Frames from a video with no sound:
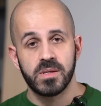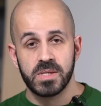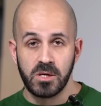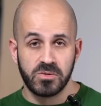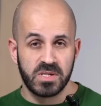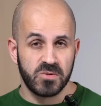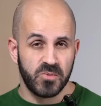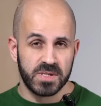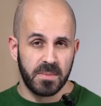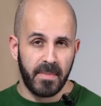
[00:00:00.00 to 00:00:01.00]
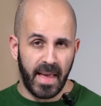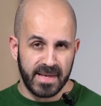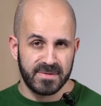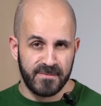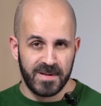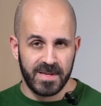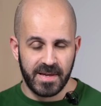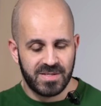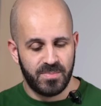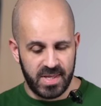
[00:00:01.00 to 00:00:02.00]
So this was a massively
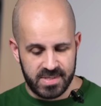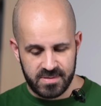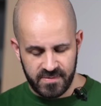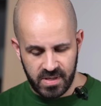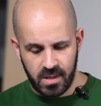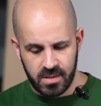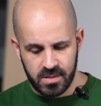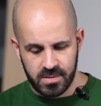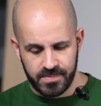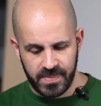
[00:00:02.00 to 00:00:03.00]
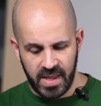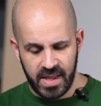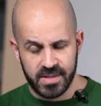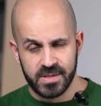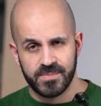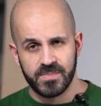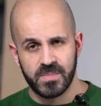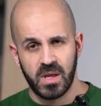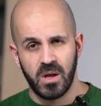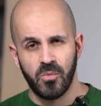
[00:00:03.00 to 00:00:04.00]
expensive car and
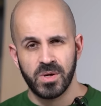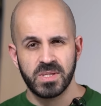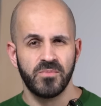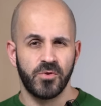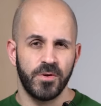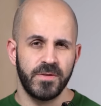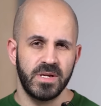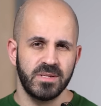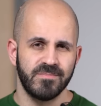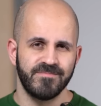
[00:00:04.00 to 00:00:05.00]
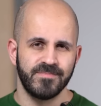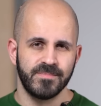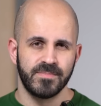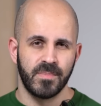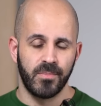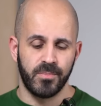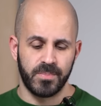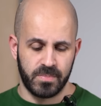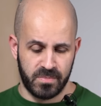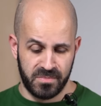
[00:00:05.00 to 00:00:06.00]
was it worth it?
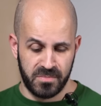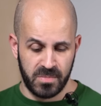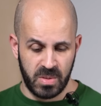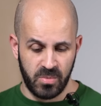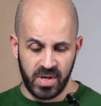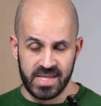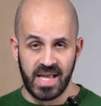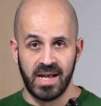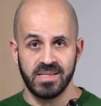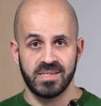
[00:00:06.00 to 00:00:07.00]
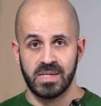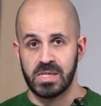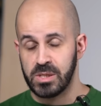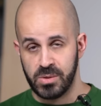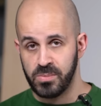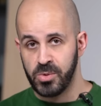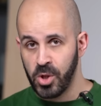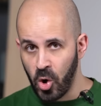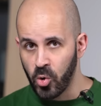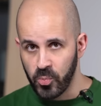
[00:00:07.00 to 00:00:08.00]
Well in hindsight,
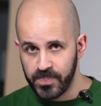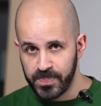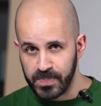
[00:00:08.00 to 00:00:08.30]
no.